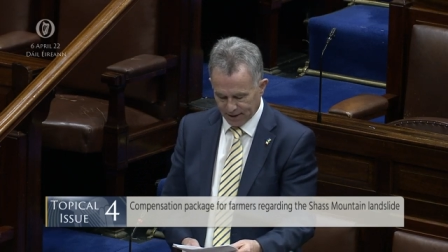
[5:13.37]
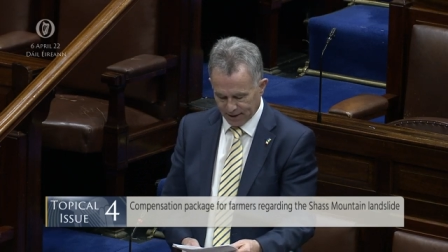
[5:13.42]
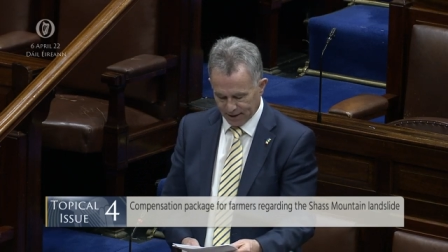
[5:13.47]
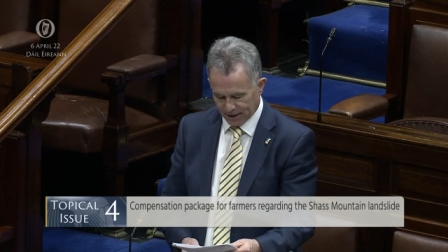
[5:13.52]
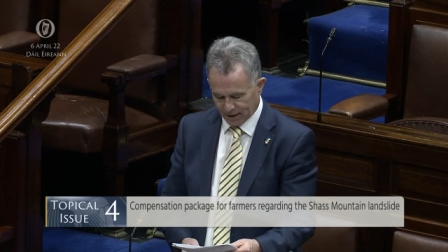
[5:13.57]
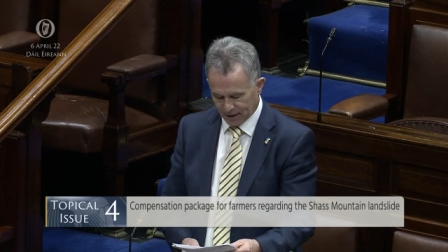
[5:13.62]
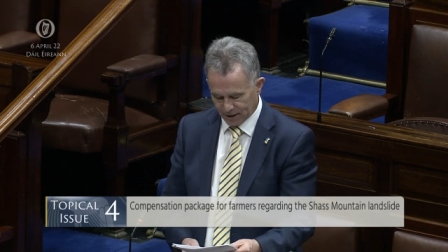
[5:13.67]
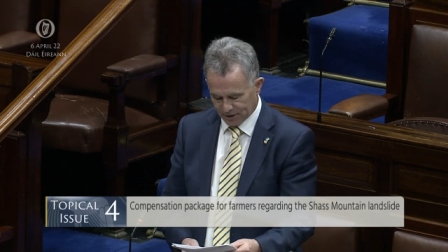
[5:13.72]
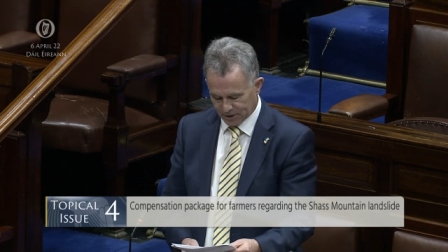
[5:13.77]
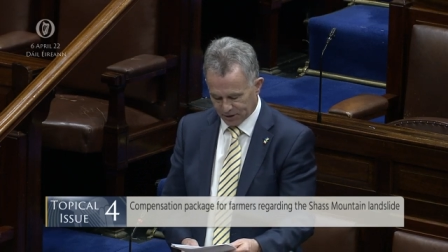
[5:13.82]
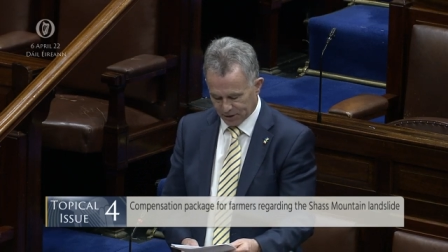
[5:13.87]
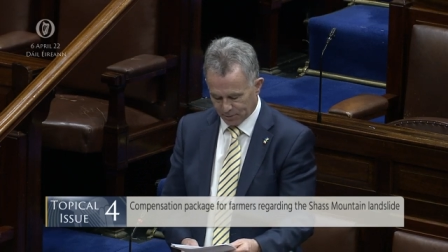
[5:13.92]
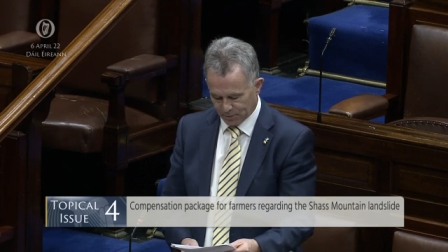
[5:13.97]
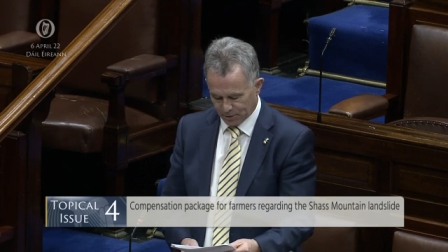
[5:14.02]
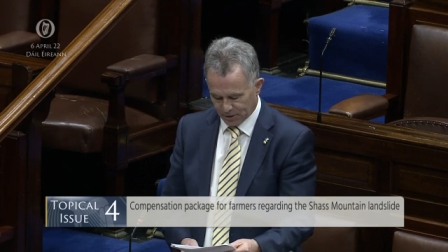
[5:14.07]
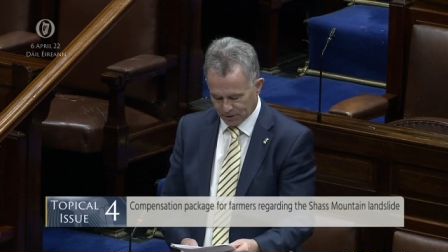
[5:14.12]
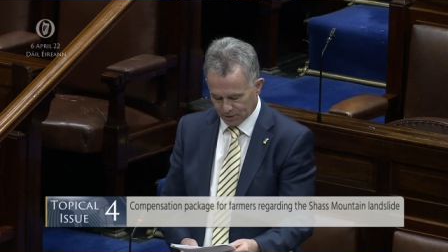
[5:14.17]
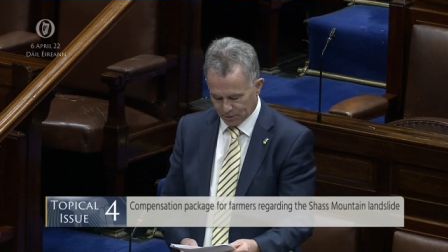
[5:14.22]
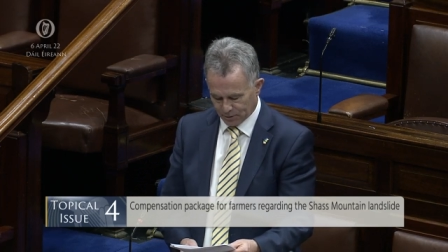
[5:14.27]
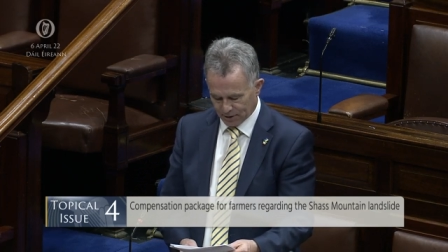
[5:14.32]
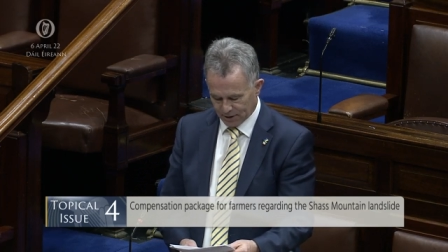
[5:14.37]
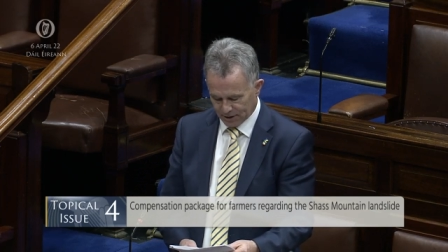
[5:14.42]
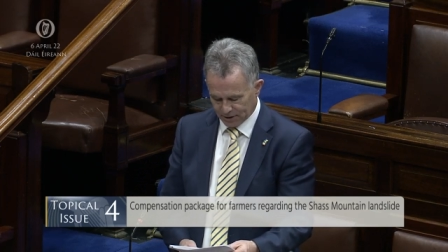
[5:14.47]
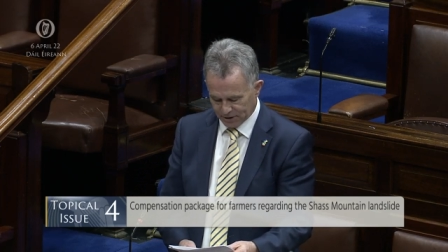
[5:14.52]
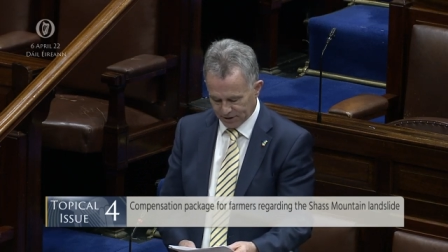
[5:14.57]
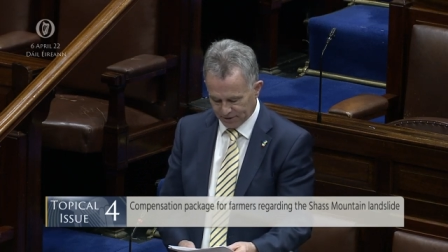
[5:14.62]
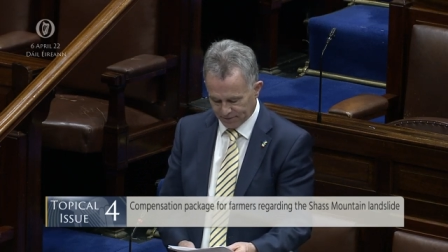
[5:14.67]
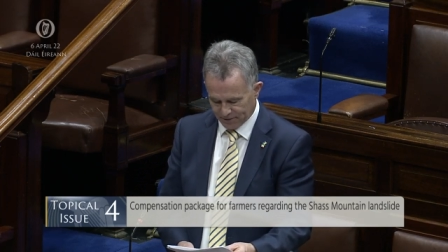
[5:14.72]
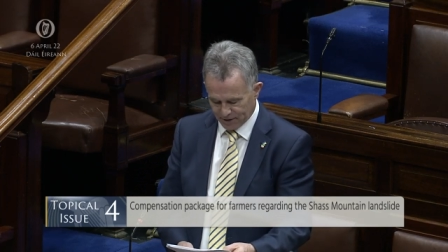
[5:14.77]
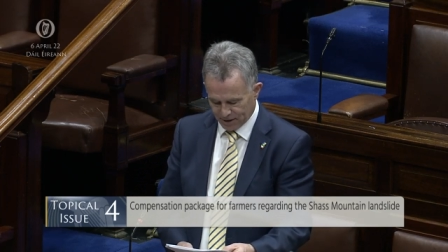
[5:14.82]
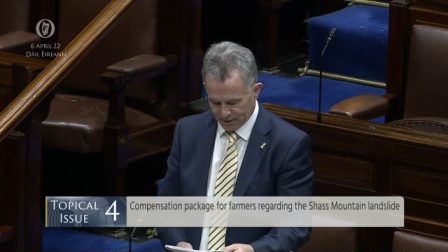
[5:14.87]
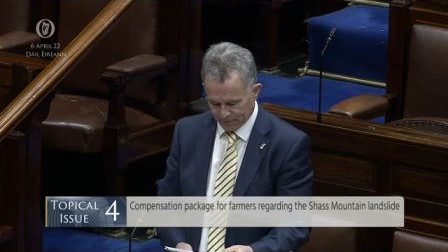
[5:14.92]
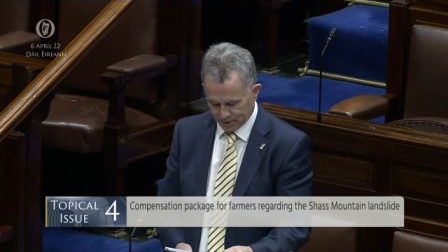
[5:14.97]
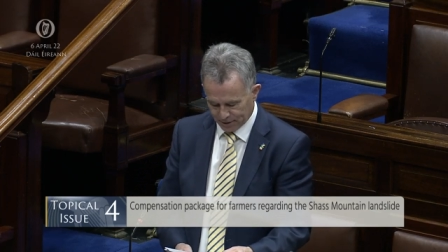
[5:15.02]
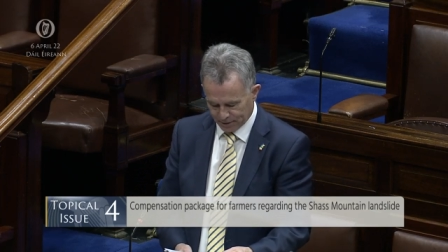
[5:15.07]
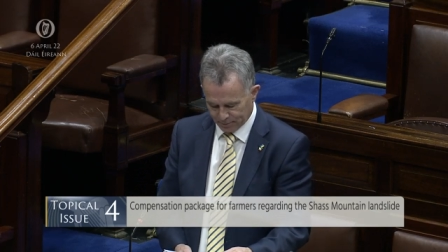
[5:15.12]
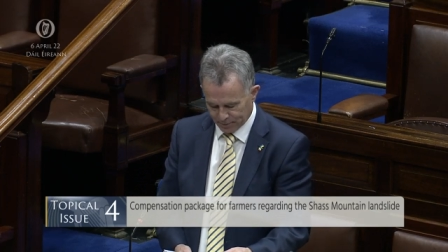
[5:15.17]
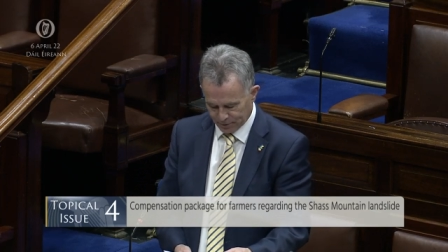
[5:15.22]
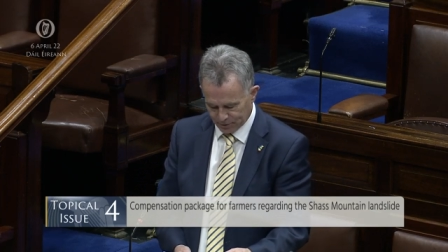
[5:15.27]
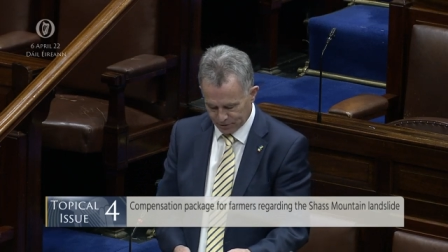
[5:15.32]
ecology, water quality and farming
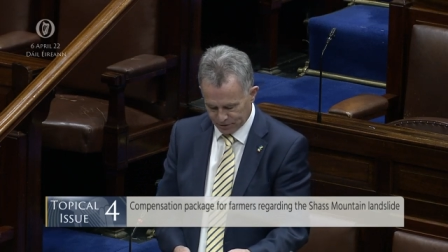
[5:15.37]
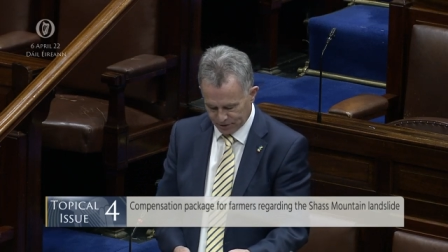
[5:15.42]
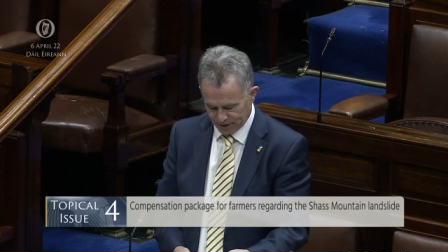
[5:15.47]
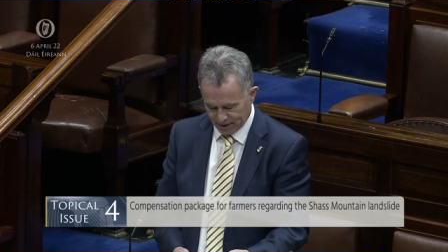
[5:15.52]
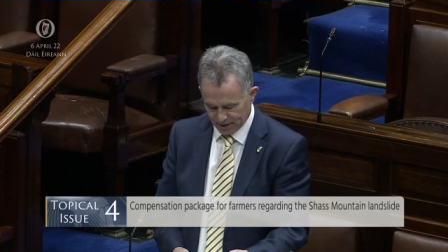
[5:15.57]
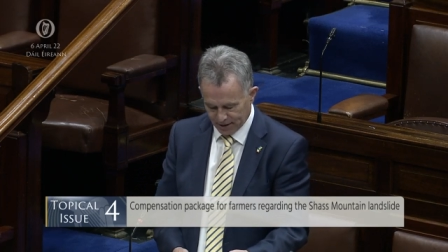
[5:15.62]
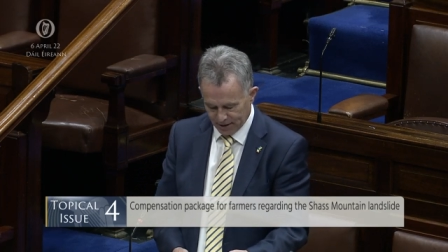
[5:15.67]
community.